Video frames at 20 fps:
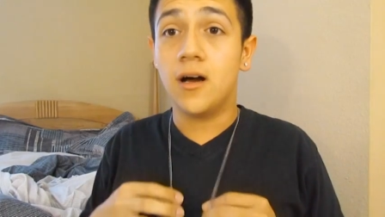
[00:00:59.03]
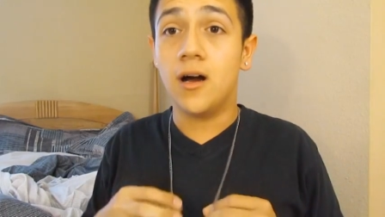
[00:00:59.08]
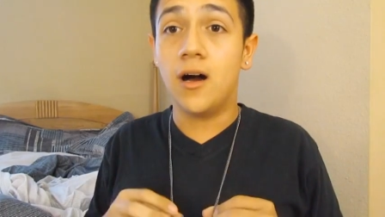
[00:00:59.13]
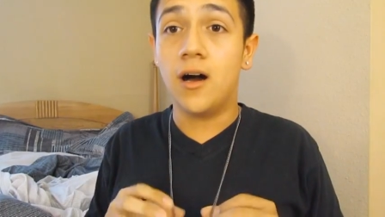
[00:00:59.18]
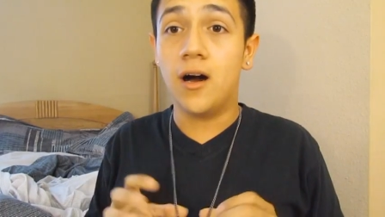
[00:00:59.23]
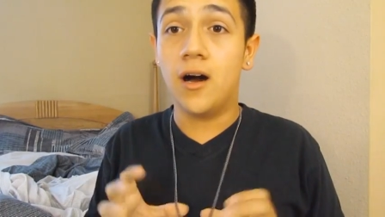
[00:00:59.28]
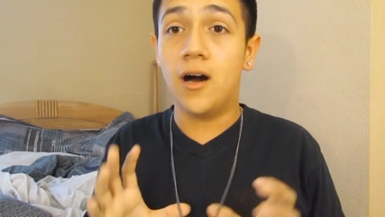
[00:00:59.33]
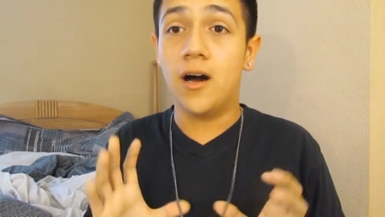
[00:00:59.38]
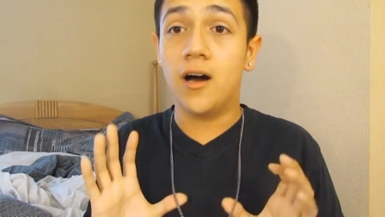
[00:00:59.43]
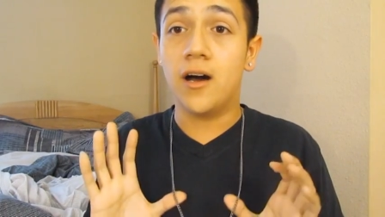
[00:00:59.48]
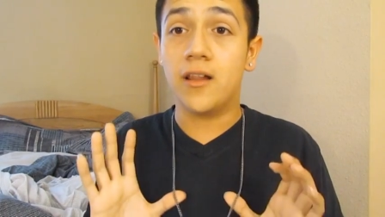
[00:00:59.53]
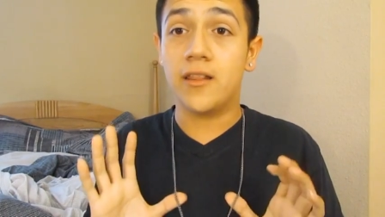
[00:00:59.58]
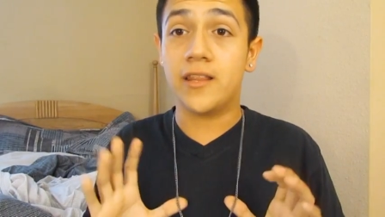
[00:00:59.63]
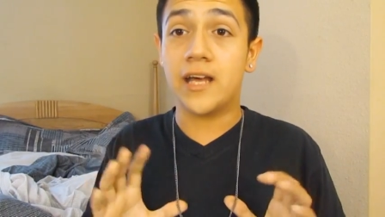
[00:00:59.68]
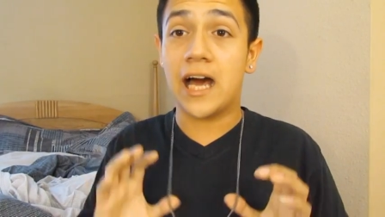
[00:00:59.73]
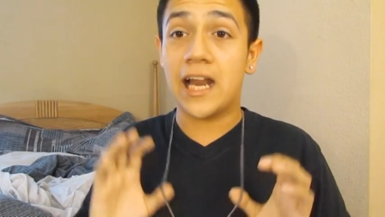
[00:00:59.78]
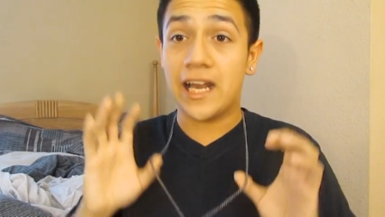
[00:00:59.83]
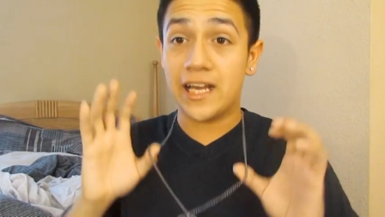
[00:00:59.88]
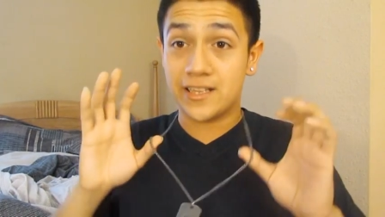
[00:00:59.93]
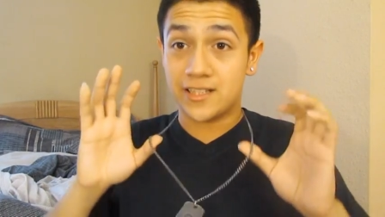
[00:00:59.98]

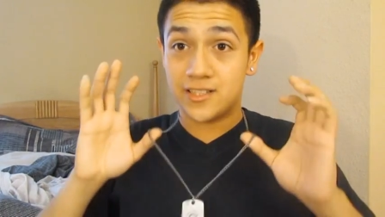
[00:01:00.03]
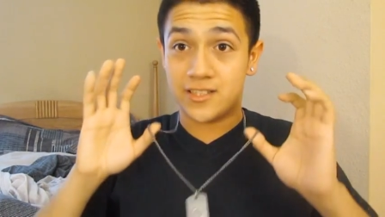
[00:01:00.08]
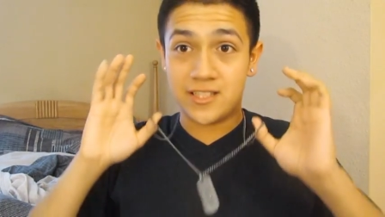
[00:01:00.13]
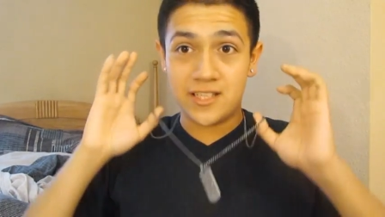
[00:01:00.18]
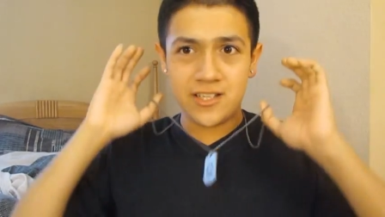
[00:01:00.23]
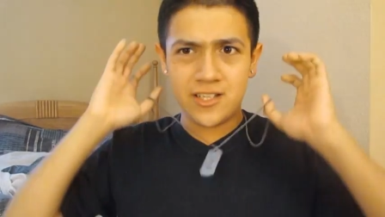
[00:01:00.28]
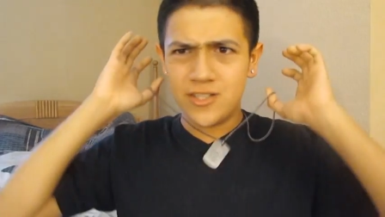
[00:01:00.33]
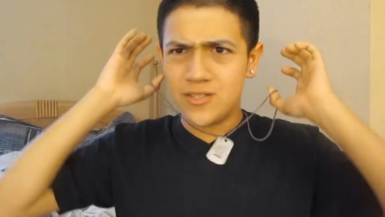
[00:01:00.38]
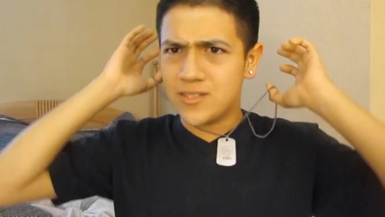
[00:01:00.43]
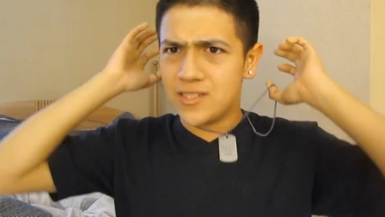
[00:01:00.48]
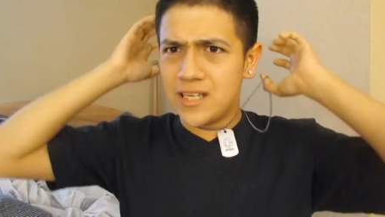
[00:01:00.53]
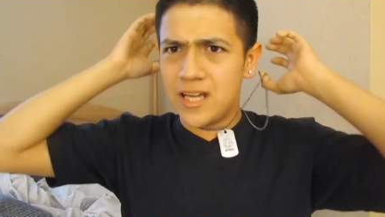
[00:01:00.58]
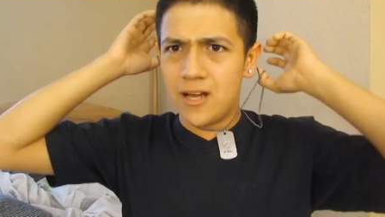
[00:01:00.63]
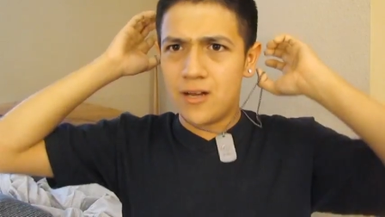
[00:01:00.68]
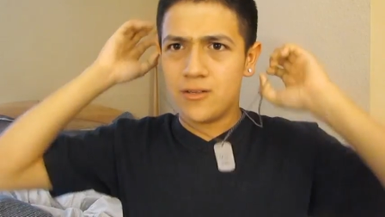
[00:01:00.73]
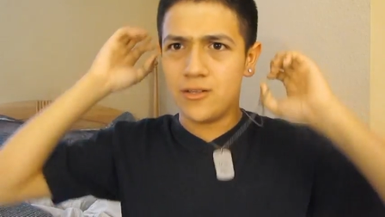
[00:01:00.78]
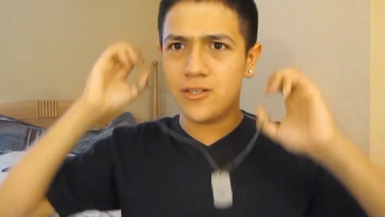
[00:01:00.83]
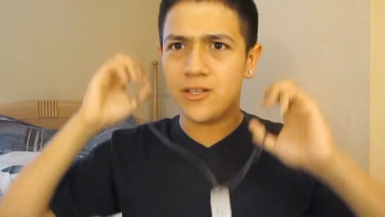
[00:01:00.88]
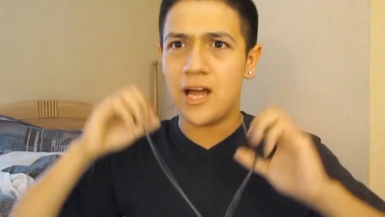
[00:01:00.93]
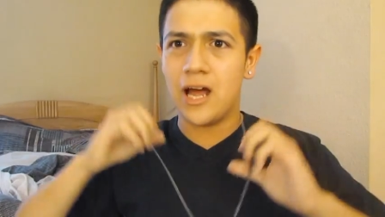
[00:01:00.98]
I like to see, you see
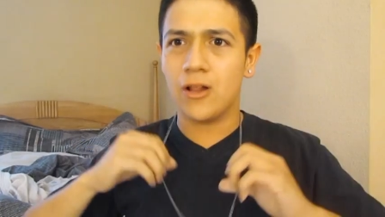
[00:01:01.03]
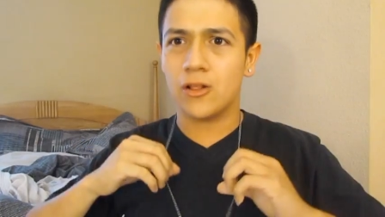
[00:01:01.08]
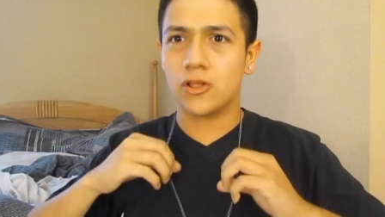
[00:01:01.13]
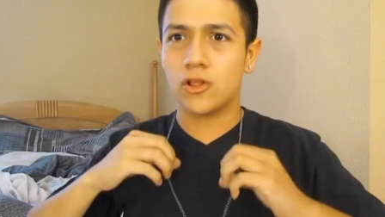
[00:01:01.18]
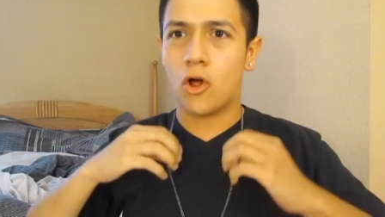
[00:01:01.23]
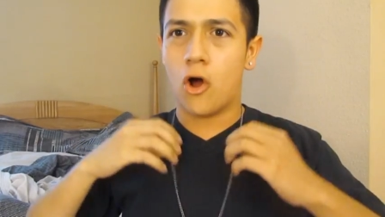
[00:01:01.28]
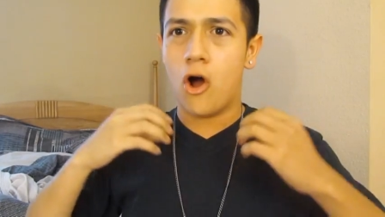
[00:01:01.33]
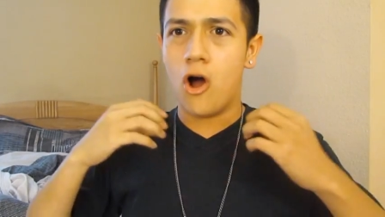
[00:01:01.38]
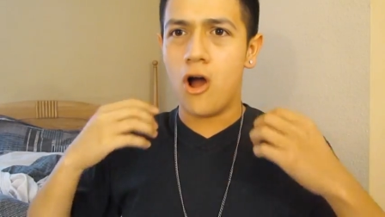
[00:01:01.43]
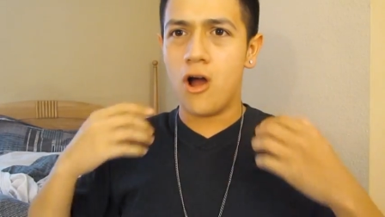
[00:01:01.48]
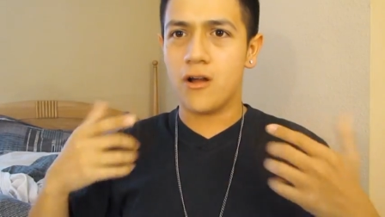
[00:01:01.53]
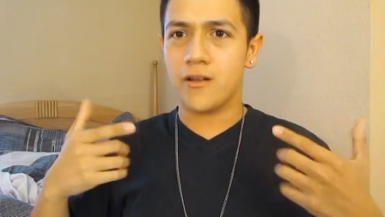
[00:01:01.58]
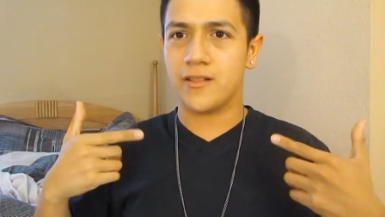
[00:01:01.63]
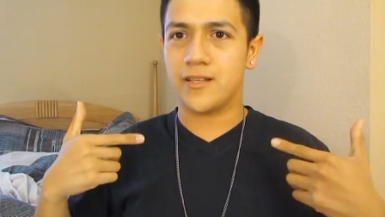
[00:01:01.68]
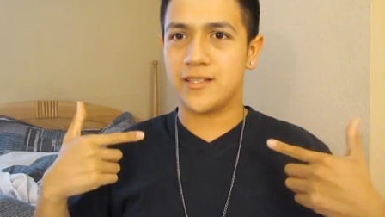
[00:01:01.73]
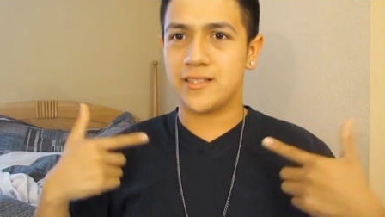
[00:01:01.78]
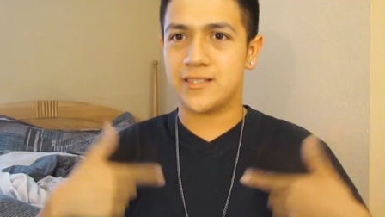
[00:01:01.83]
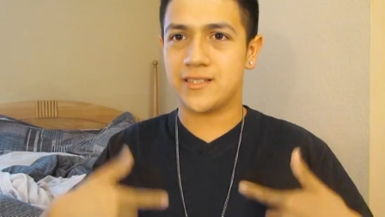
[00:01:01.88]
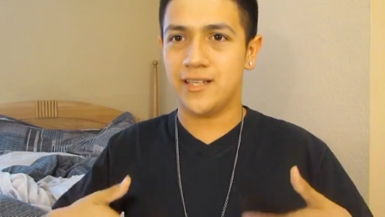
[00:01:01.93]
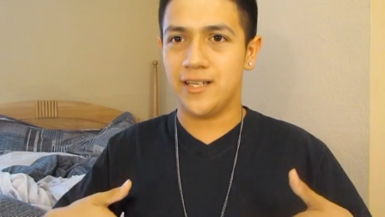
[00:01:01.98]
how, look how long
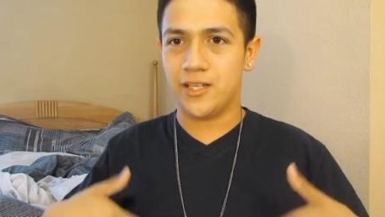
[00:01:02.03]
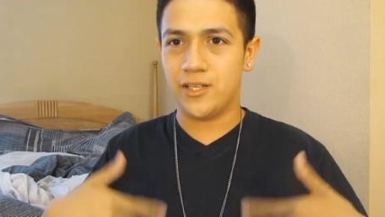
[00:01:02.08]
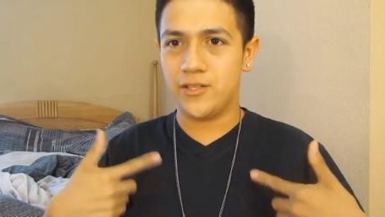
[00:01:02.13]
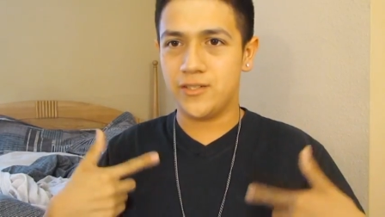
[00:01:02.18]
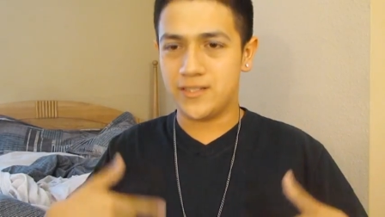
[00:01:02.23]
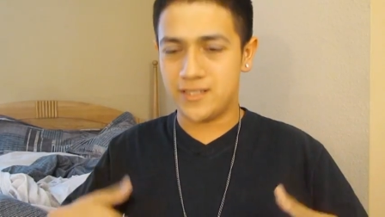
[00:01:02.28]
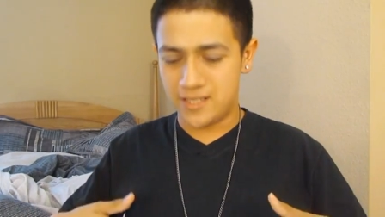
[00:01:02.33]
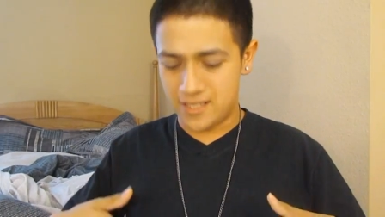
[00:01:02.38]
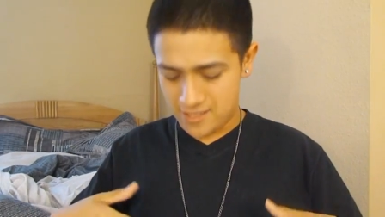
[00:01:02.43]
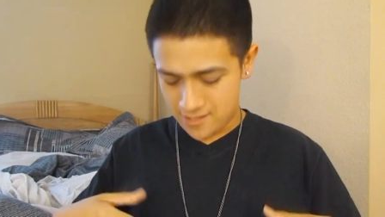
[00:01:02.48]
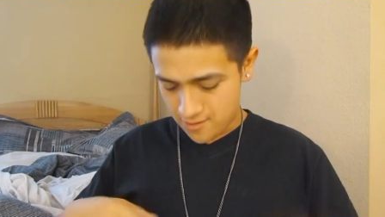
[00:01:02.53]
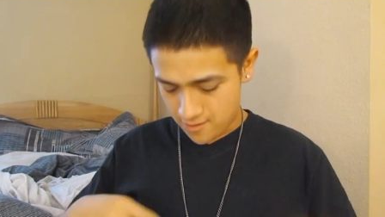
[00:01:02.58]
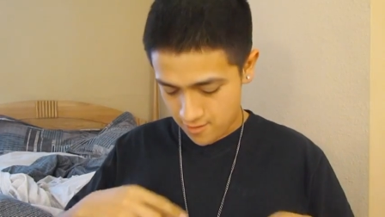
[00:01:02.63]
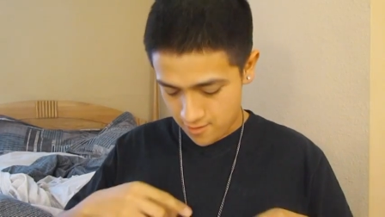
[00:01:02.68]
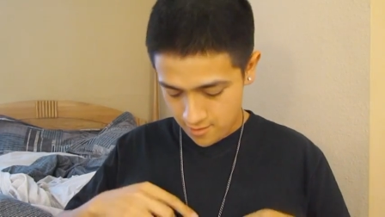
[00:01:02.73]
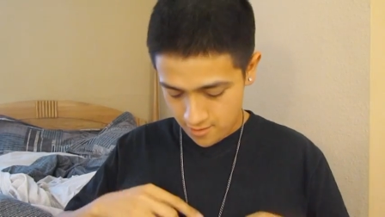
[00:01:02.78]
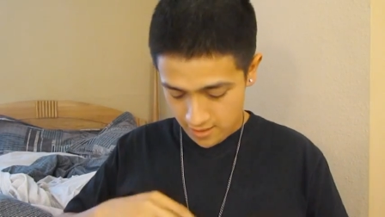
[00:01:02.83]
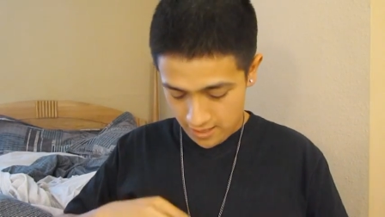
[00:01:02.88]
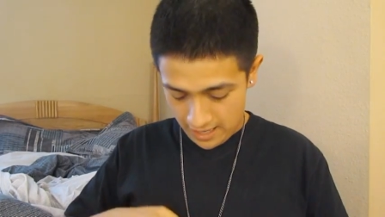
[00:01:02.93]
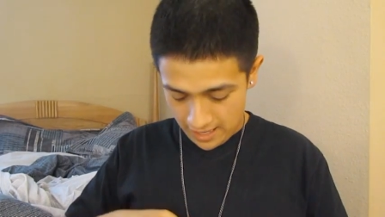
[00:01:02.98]
this thing, you see?
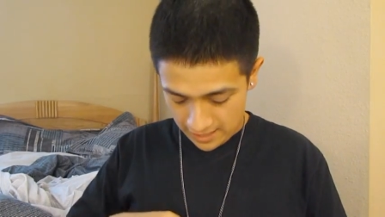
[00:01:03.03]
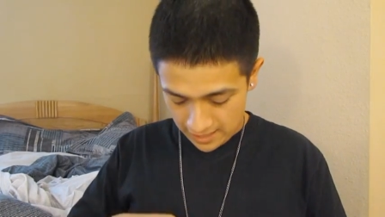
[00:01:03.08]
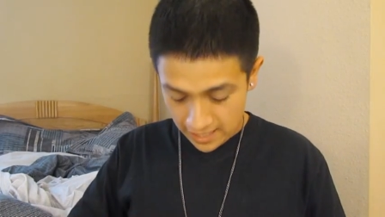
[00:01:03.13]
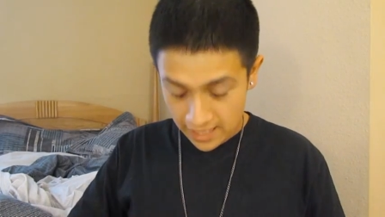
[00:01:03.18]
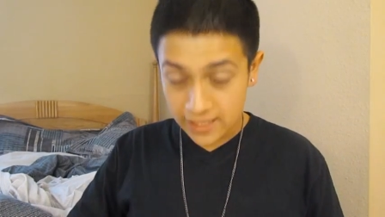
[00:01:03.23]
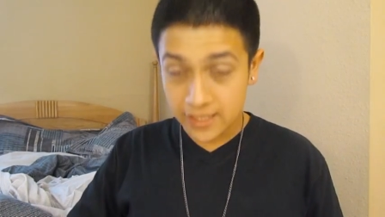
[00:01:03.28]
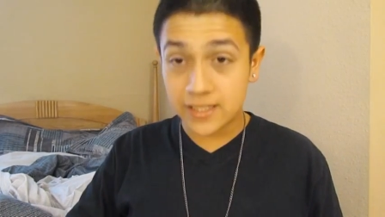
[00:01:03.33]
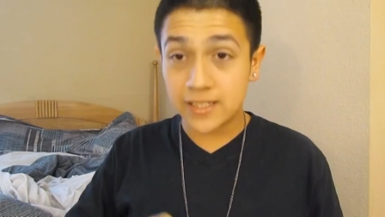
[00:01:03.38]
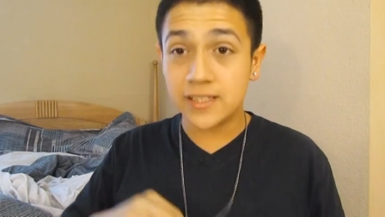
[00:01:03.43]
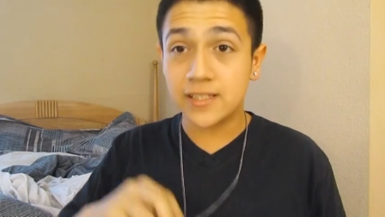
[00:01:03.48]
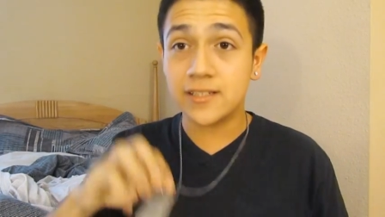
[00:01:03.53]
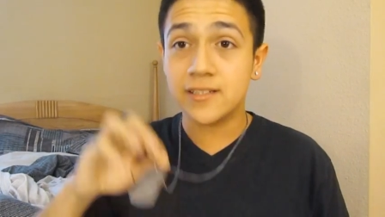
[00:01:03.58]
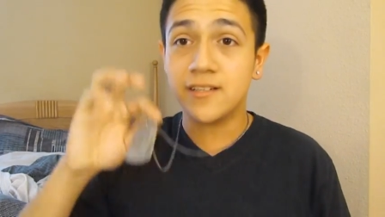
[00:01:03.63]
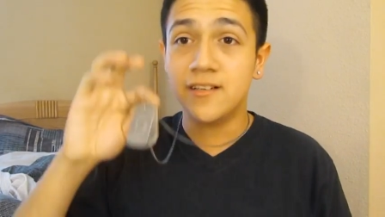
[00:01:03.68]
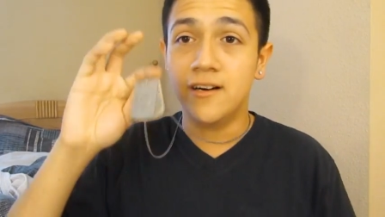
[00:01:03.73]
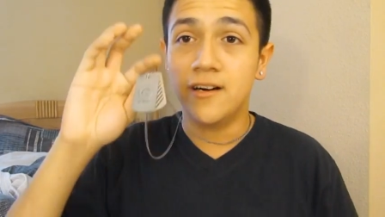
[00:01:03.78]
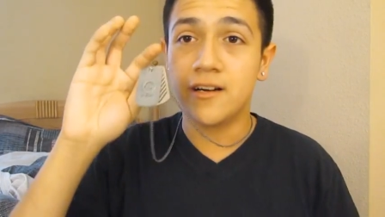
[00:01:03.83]
I like it